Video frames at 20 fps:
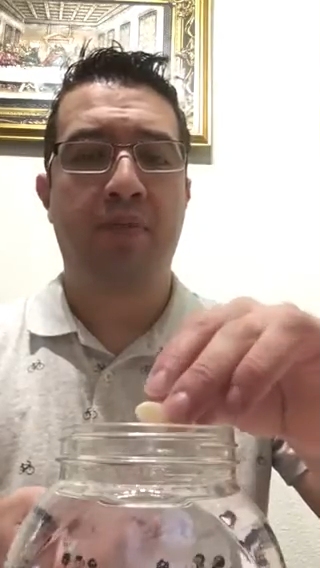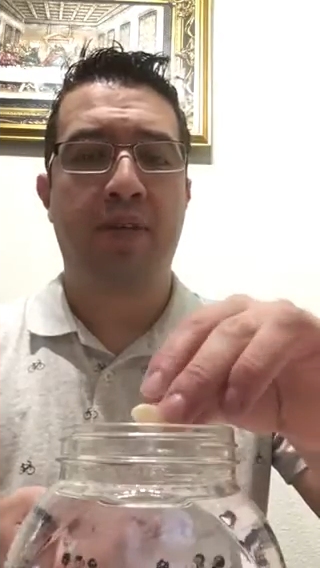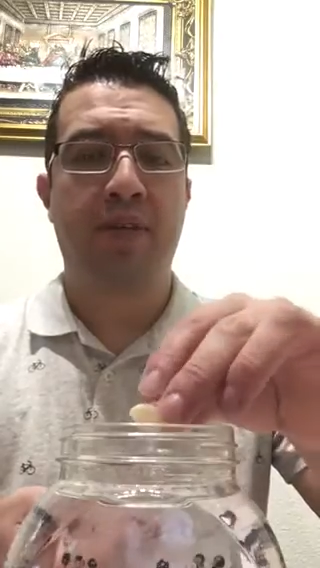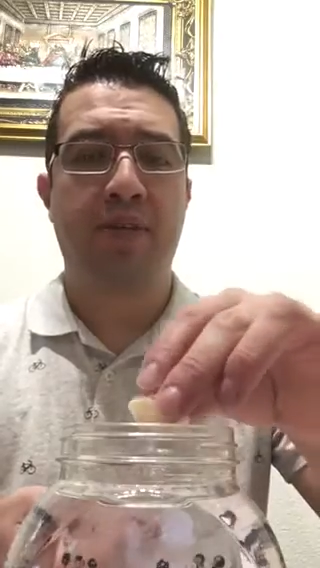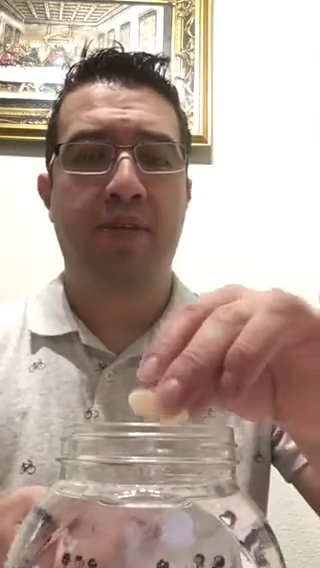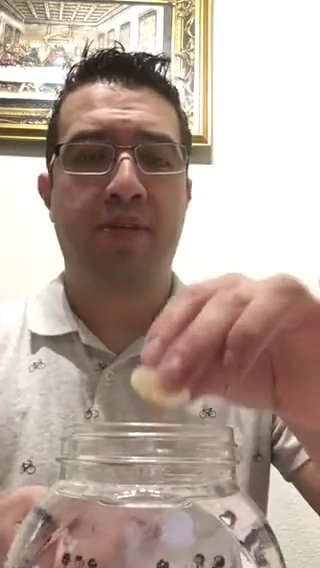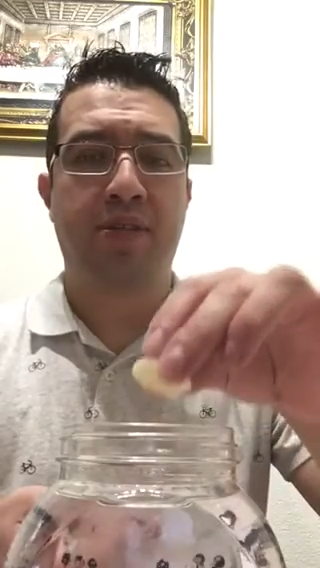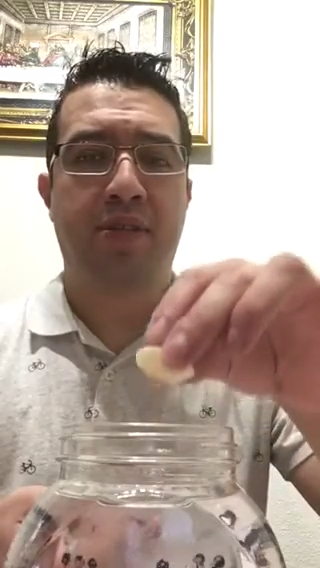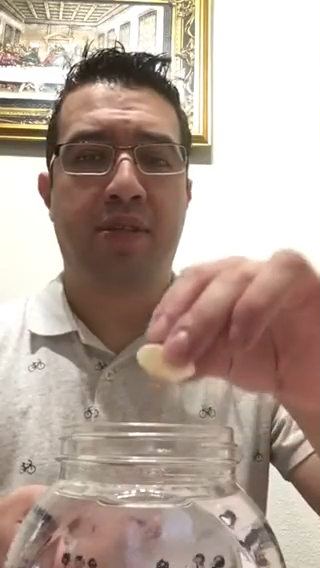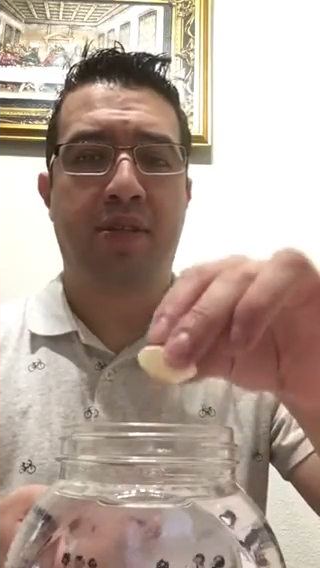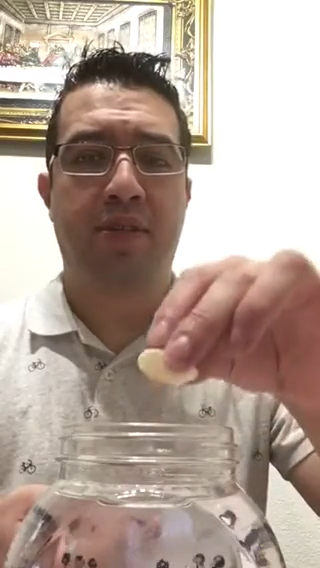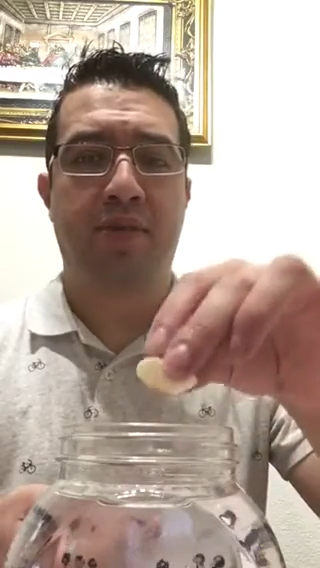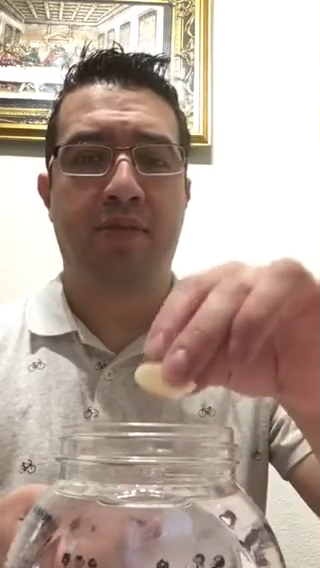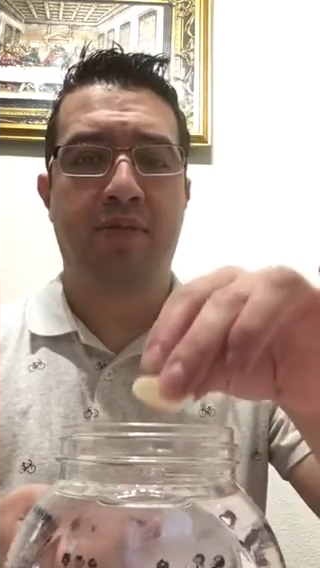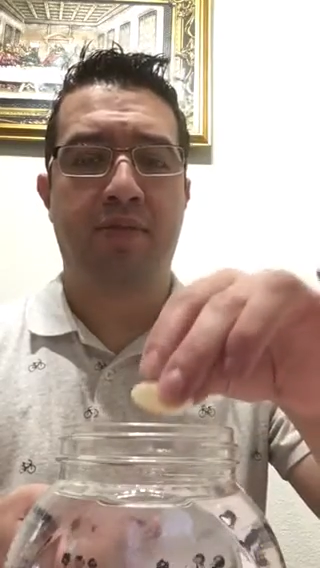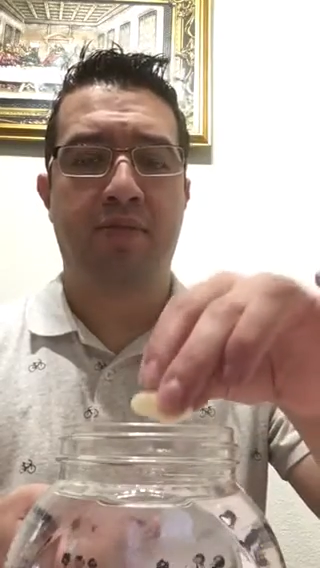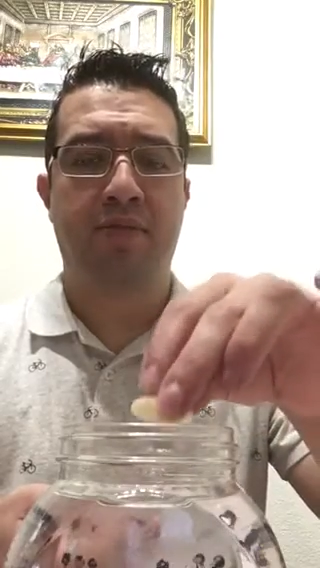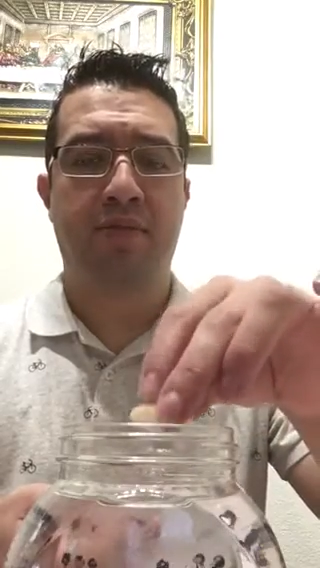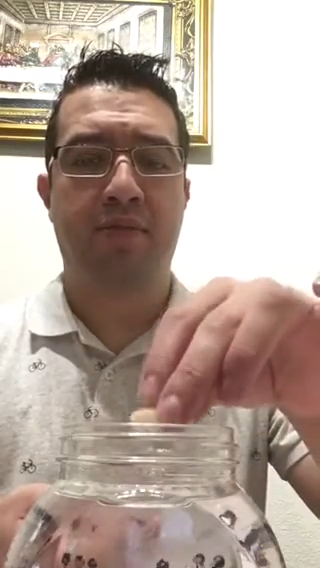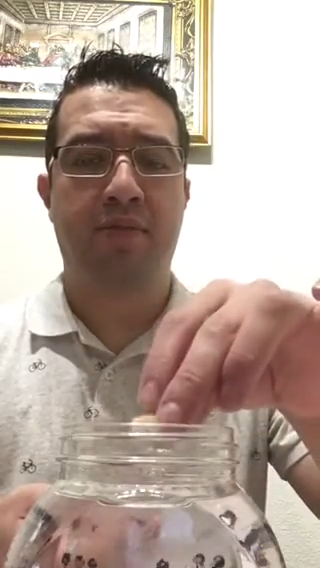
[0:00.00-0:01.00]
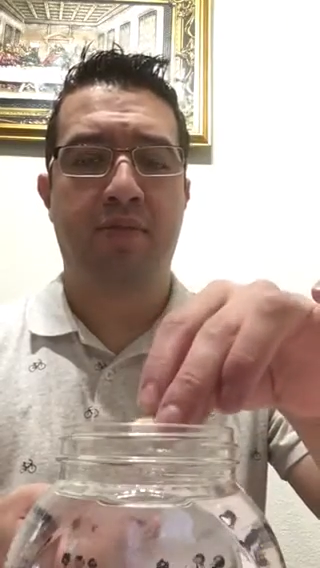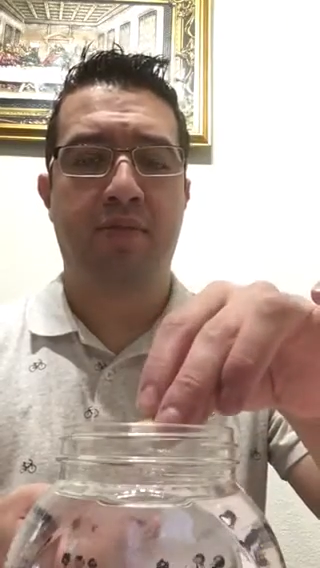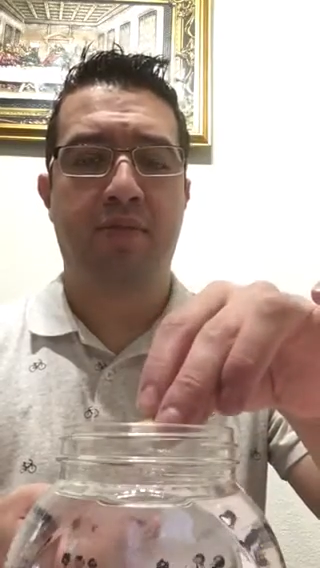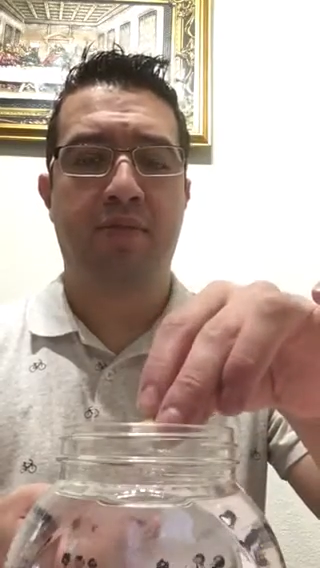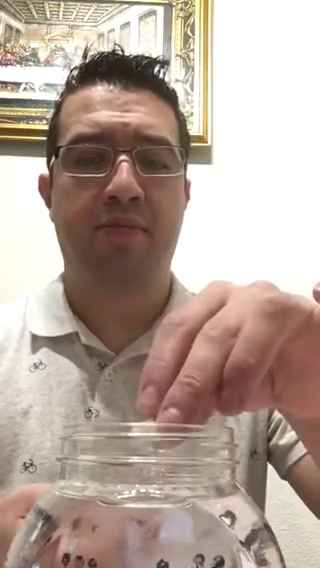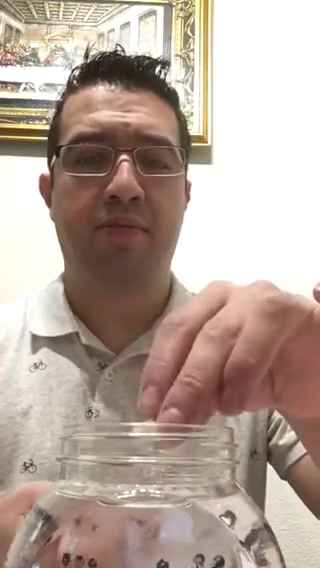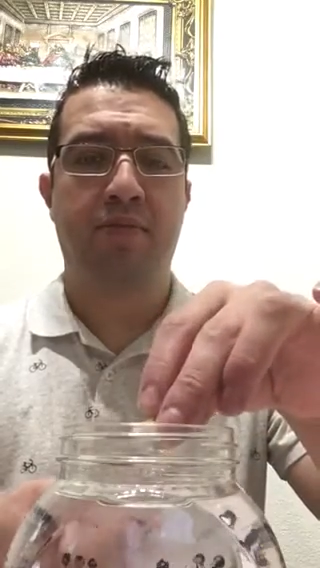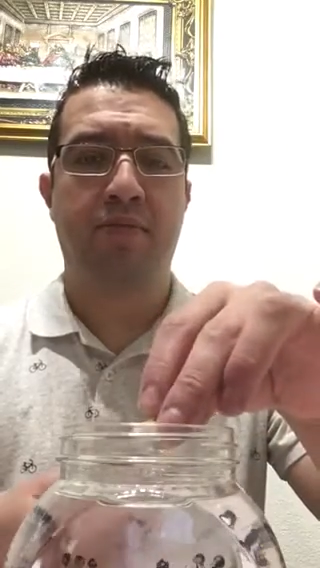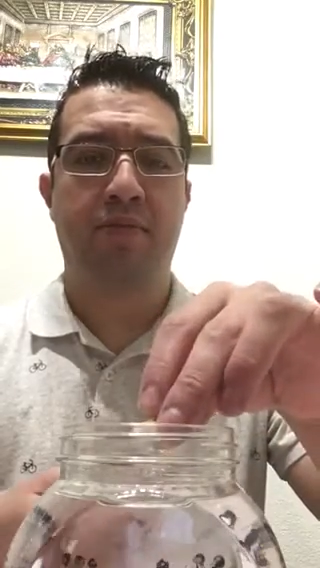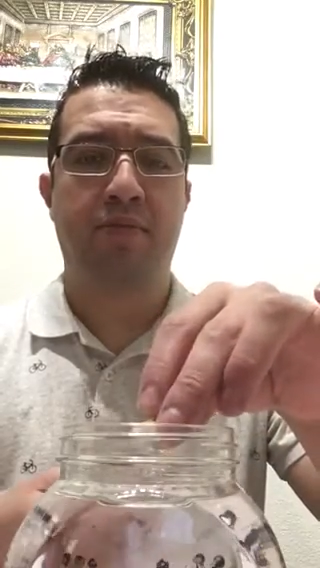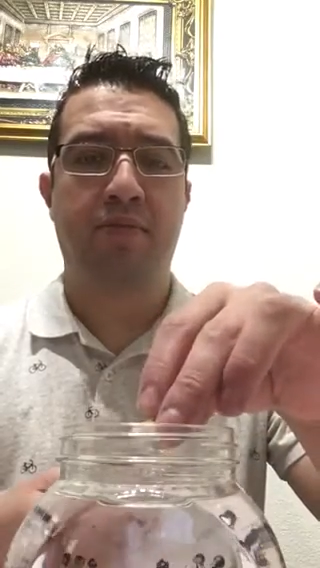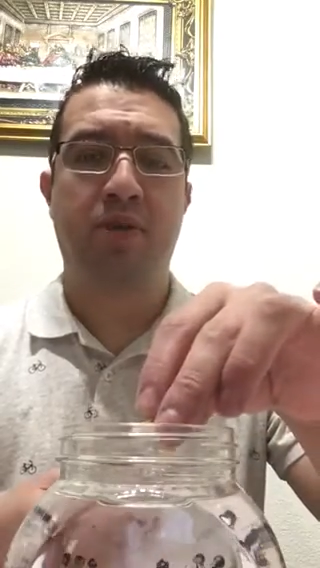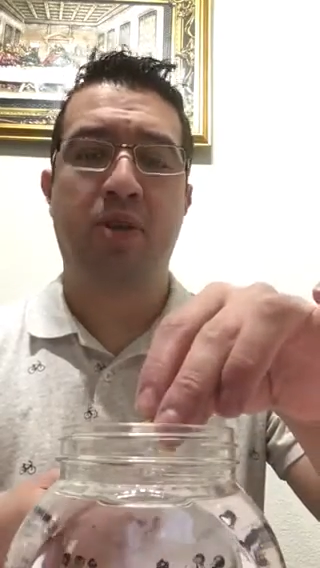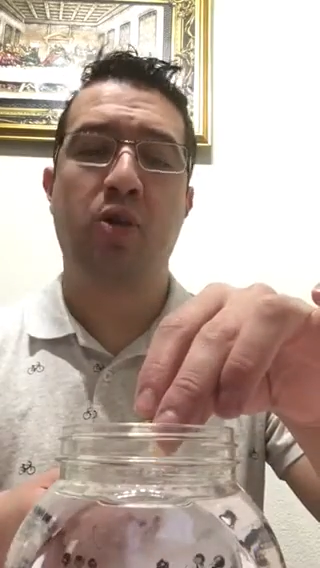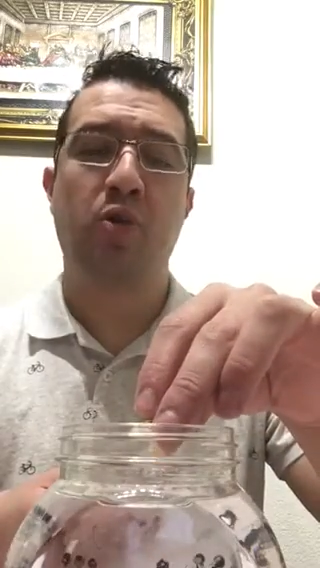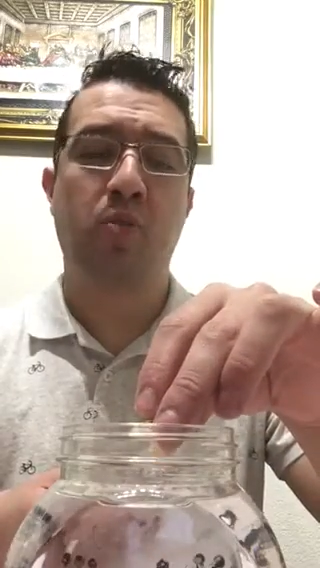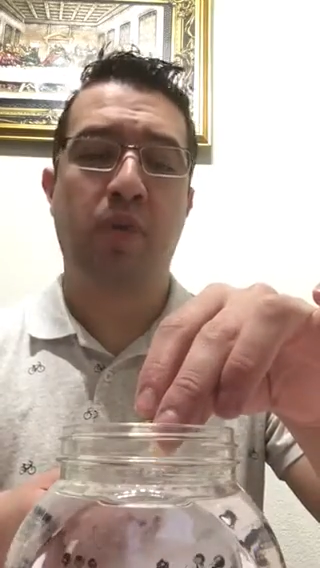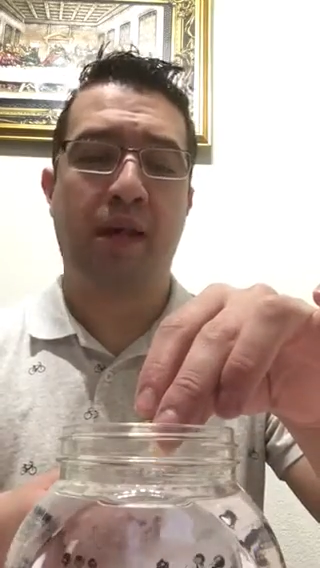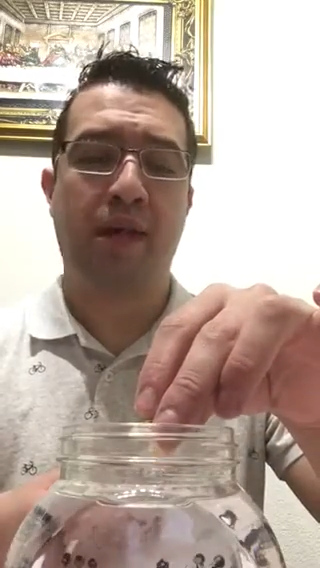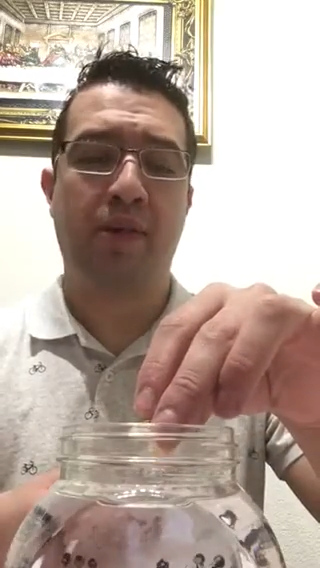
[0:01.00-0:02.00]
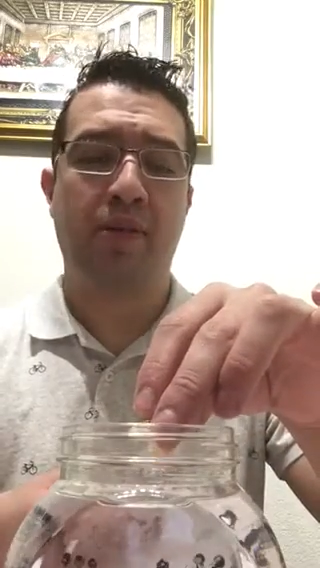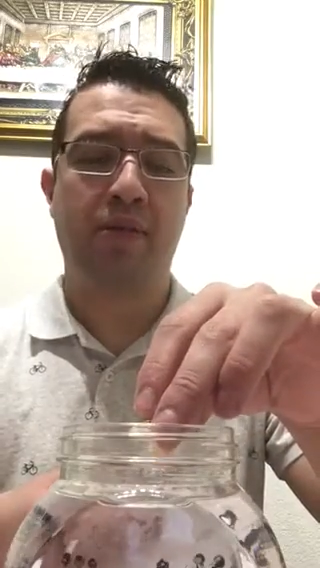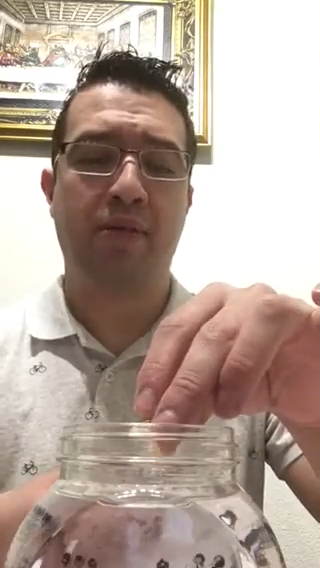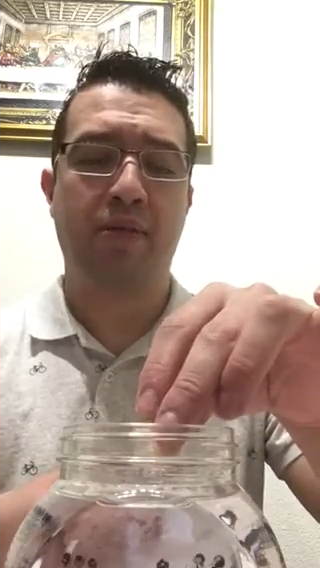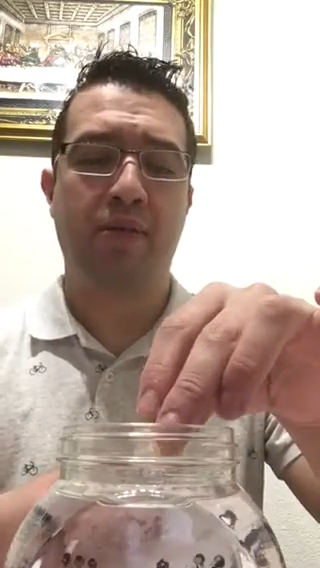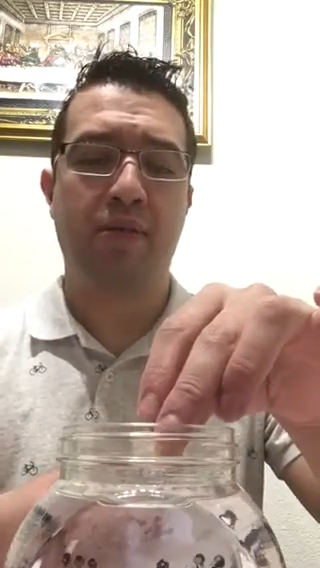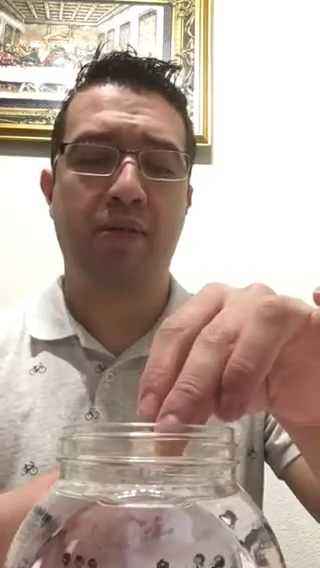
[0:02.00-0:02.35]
into your well.